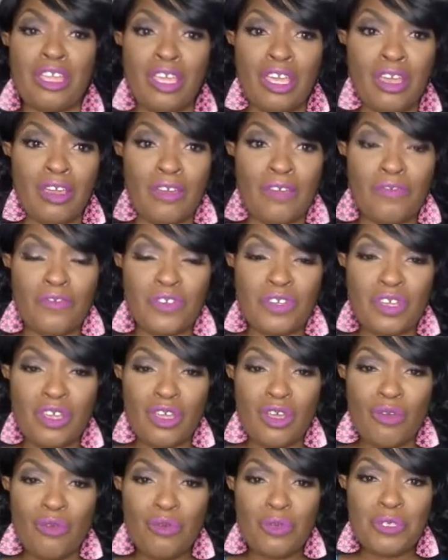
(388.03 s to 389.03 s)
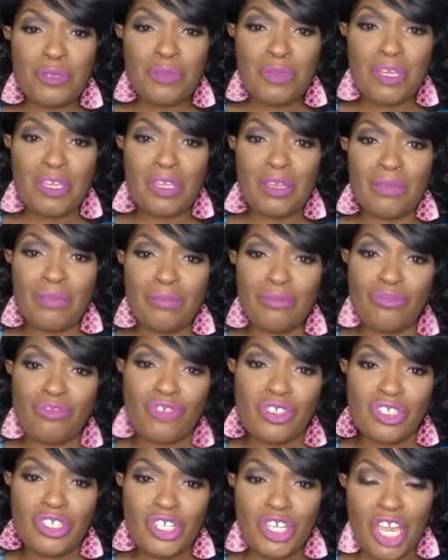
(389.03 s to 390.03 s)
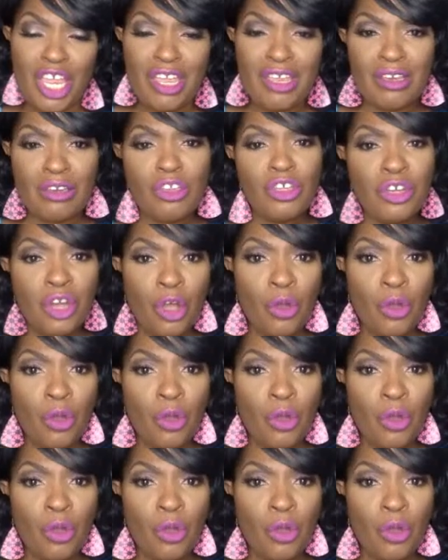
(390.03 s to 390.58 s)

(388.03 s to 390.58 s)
gift was being changed,